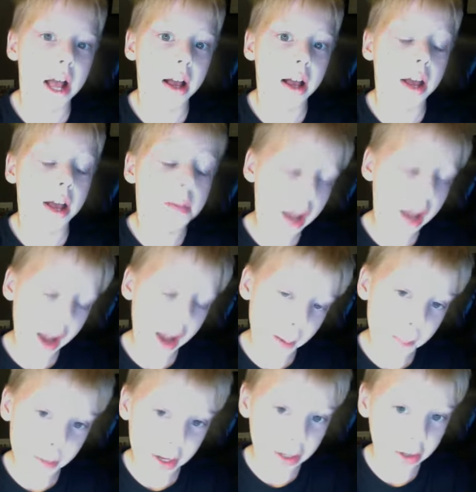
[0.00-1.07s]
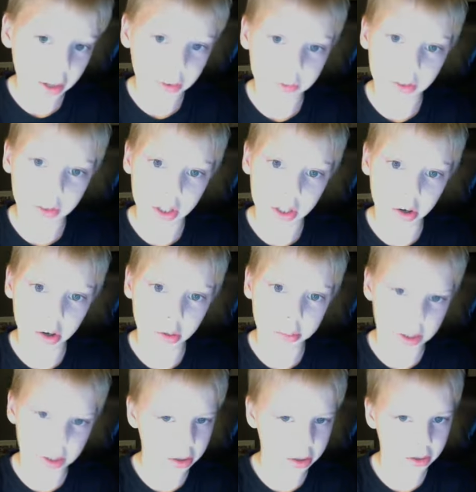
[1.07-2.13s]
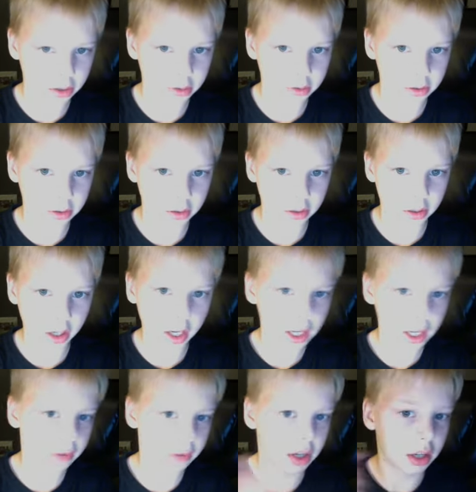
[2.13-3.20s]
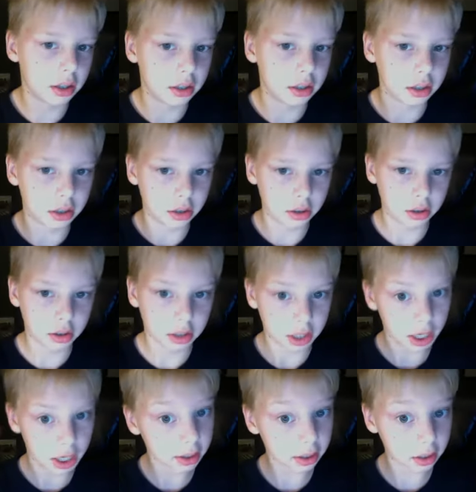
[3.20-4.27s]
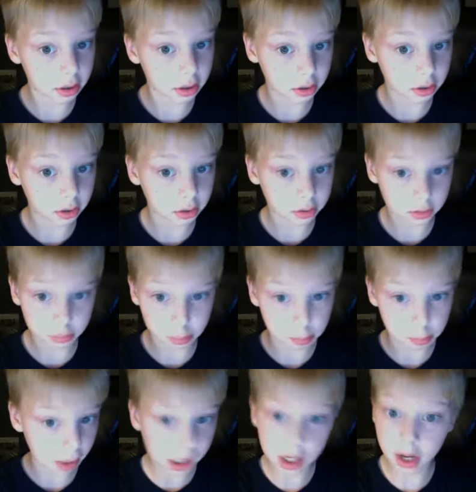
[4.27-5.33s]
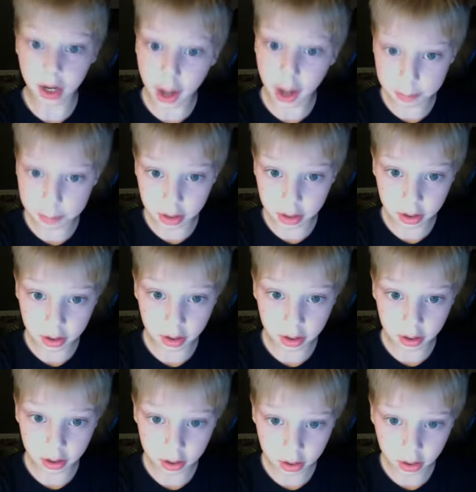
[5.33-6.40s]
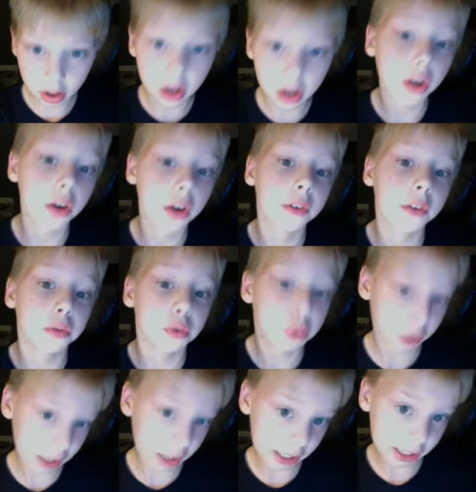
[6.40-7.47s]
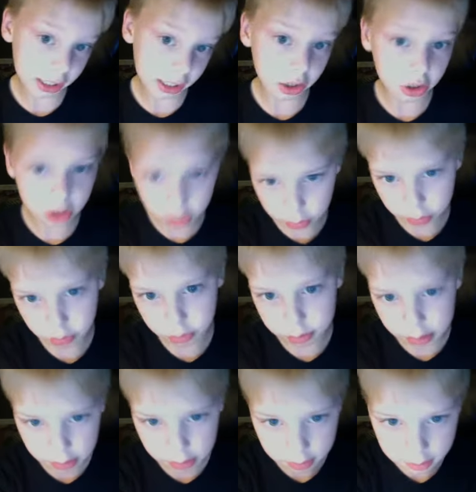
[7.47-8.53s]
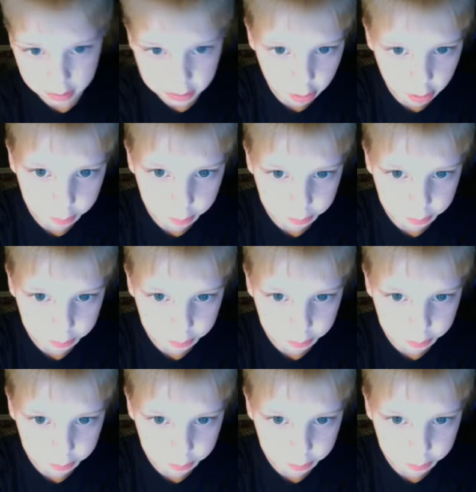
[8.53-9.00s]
I'm making this video because I have an idea. An idea might not happen of quitting YouTube. Yep.